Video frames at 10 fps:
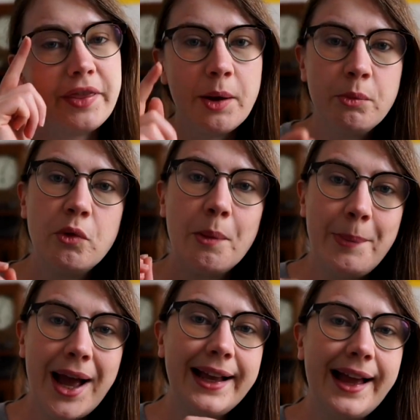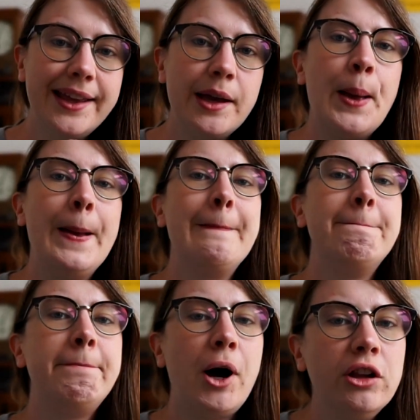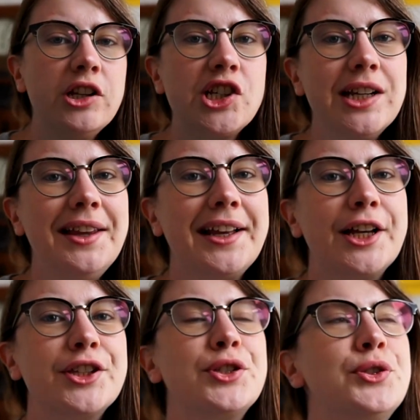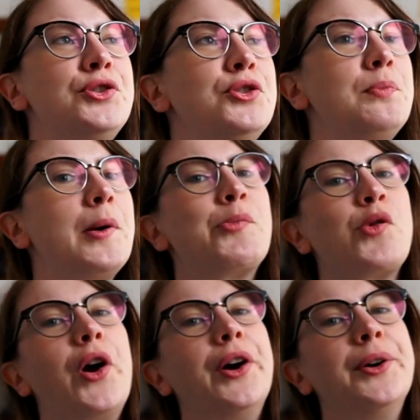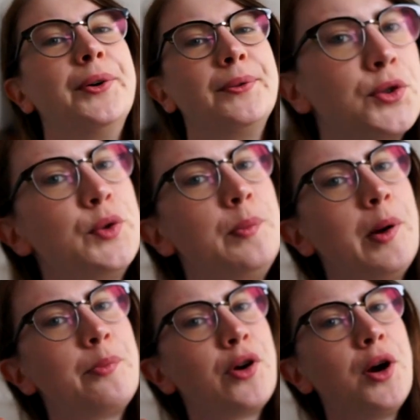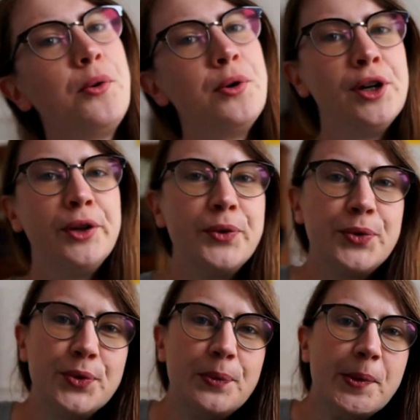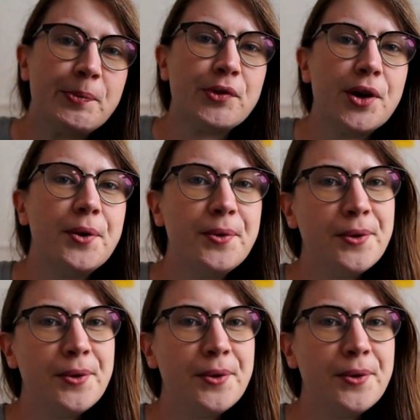then we were back at it, polishing like a super pro. Super pro,